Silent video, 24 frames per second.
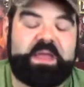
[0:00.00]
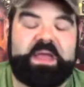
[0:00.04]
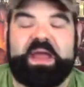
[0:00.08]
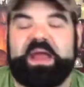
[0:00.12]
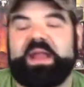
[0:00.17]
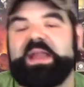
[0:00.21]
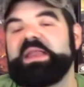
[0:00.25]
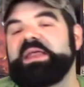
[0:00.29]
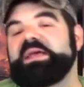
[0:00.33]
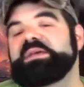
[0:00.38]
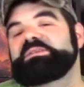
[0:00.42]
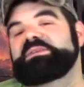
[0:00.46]

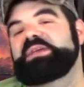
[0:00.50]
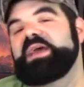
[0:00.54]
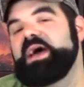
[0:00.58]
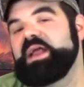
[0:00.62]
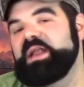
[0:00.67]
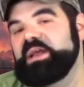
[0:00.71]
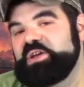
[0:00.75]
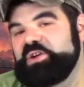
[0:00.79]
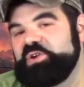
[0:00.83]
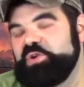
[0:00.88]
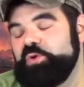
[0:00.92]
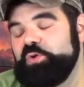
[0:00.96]
And it is
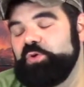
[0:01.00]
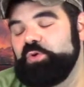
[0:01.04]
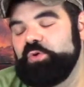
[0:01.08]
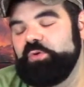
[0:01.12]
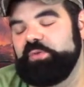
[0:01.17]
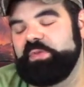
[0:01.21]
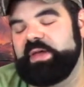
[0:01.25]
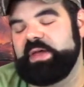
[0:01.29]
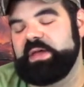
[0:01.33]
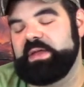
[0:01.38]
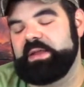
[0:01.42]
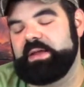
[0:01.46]
kind of
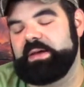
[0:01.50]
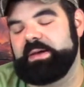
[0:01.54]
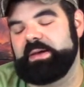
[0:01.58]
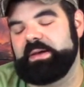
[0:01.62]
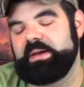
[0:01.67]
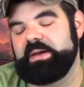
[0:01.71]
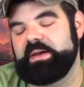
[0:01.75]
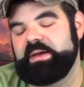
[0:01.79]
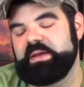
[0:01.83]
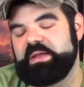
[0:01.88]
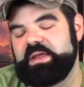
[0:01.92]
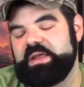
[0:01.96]
cool that,
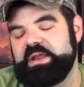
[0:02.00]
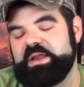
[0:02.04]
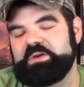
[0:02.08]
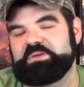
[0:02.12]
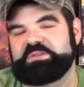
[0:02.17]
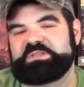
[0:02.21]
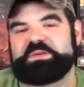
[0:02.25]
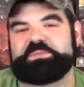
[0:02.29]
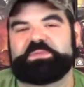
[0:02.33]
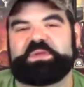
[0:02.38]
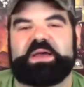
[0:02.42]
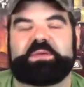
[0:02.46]
uh, you know,
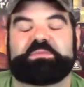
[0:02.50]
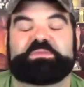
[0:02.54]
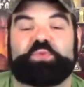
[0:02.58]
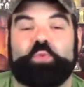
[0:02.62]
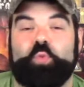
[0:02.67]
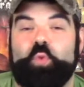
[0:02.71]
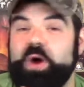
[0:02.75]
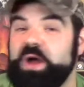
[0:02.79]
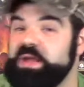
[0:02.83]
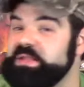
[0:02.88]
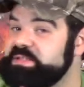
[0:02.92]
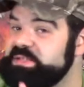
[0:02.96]
sometimes
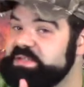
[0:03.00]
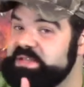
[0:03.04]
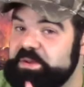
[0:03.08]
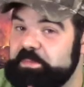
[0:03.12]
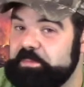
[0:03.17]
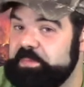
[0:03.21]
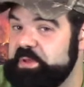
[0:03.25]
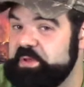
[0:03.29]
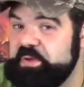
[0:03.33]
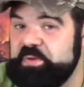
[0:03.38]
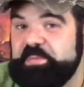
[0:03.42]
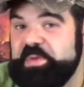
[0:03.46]
once in a
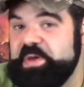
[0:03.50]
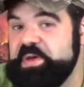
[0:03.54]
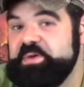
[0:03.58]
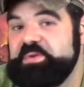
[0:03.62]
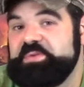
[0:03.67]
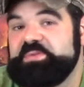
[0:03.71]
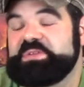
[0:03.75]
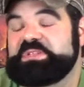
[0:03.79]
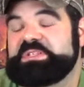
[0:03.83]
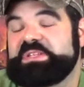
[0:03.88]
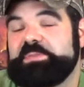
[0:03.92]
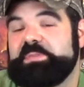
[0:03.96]
blue
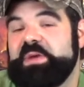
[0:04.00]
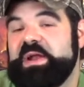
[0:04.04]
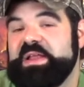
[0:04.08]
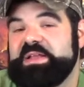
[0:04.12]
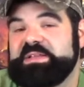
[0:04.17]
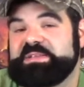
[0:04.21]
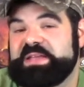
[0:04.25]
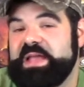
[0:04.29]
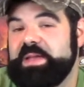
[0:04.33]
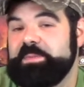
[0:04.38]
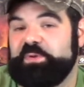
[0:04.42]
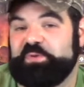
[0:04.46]
moon,
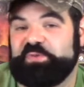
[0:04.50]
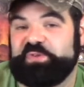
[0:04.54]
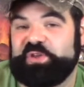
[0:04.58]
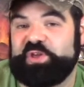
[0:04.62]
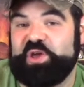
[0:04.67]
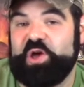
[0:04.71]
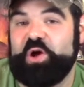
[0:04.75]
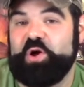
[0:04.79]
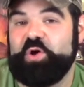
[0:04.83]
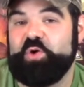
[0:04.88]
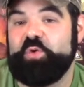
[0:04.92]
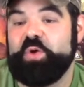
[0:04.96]
somebody's able to
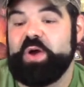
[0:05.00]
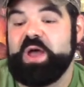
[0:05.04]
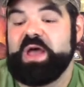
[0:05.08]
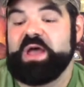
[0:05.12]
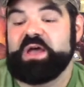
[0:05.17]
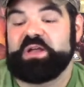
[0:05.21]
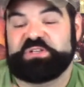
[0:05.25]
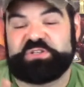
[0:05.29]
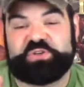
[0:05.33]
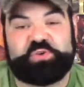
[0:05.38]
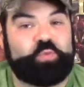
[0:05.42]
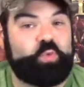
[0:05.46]
go
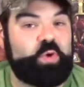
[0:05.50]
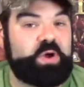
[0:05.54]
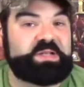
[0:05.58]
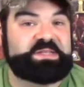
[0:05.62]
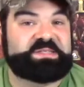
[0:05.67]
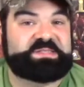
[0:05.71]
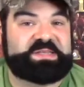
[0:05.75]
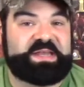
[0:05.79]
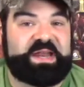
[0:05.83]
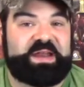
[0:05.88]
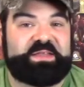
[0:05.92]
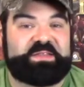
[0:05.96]
to
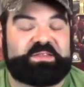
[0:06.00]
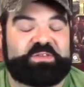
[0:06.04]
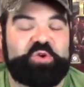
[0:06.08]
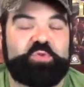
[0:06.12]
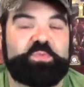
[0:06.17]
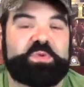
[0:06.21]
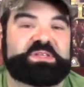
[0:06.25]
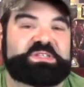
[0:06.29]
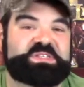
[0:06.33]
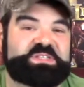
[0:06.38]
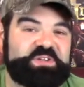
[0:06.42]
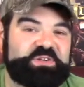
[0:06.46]
one side of the
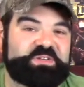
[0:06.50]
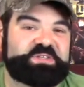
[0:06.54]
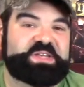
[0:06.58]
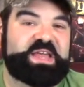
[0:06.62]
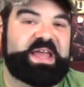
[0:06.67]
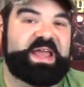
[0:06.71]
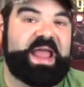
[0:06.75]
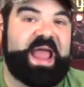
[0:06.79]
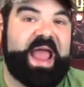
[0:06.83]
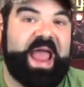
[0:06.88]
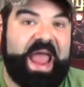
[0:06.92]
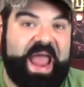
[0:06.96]
tomb and still
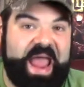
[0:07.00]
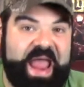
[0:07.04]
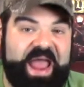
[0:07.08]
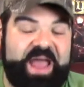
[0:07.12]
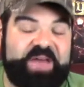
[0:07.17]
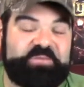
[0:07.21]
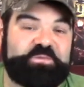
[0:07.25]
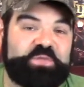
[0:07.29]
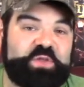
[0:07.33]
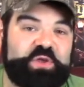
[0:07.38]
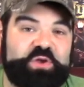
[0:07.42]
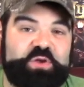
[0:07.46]
take
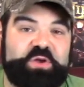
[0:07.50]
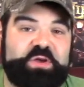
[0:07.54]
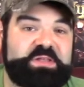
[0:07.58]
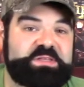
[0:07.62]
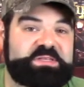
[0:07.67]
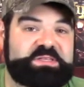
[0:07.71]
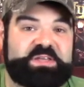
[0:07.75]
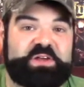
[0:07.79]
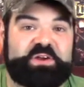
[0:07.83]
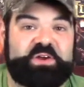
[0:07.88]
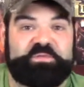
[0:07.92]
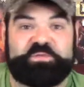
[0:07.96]
half the
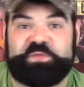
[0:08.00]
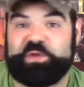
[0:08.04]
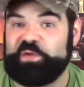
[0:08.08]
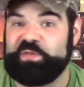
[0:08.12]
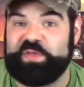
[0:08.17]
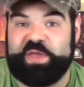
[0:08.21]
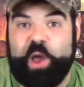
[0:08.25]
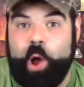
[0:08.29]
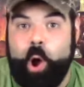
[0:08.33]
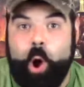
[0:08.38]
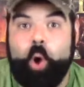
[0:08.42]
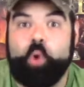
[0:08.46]
goods there if they're
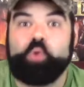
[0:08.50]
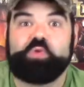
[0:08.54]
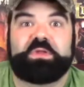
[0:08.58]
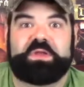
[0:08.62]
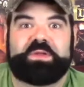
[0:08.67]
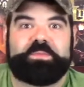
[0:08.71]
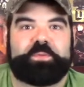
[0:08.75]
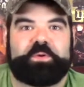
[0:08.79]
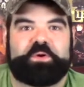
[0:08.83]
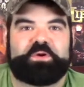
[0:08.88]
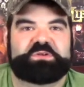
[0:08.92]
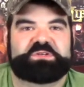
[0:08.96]
the
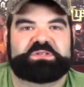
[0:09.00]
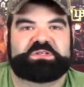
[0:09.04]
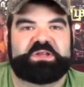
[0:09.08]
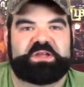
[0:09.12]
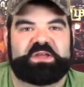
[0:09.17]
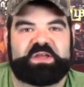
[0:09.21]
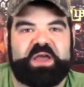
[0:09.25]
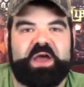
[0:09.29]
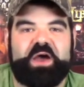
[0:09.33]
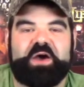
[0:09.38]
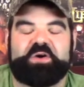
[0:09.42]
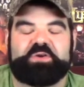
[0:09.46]
only person
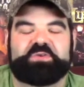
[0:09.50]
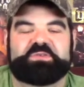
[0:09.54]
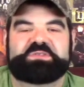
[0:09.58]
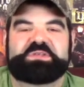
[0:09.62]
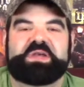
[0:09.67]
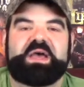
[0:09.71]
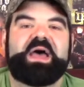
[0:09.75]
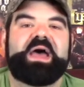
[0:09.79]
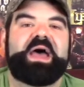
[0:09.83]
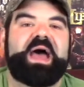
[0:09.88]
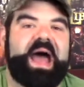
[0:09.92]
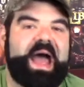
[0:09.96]
that goes.
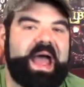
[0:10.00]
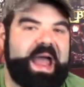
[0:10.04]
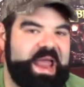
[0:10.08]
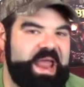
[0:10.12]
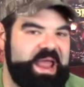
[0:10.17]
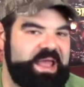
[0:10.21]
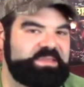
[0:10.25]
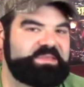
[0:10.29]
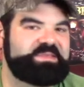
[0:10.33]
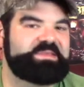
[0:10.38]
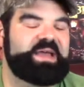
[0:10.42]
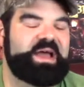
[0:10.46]
I
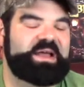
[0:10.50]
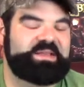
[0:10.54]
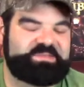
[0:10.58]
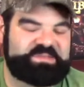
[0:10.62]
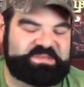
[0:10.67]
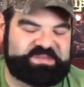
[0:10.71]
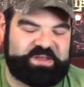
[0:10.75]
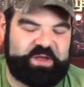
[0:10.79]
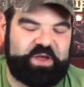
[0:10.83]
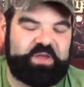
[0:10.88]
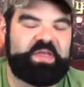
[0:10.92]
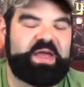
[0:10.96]
had I
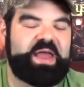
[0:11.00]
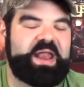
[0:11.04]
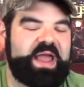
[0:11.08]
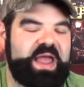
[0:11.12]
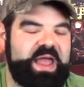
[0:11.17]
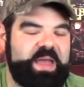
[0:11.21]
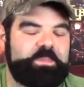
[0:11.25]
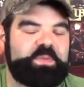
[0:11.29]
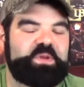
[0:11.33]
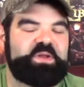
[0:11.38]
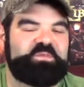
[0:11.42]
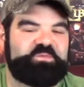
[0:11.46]
saw that
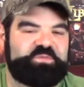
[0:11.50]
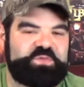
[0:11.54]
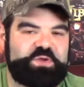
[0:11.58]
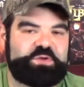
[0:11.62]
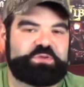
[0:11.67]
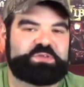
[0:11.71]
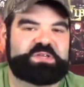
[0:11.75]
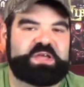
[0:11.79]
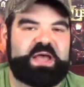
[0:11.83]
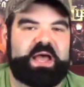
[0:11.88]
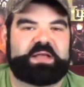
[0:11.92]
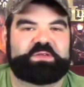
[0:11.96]
happen a
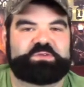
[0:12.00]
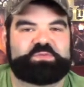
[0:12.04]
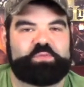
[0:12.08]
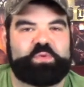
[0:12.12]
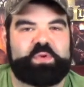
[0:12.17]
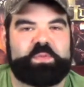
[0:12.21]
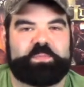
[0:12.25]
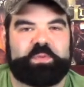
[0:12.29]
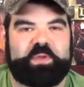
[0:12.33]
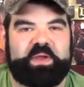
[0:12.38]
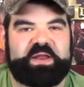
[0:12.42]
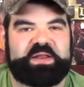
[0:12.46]
few times when
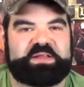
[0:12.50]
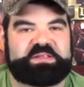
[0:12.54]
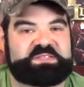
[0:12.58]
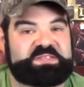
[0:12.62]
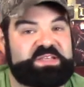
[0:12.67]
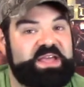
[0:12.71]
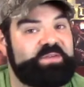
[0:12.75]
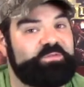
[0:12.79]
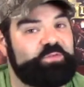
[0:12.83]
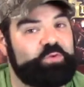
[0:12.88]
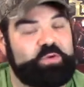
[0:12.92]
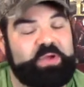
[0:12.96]
we played in several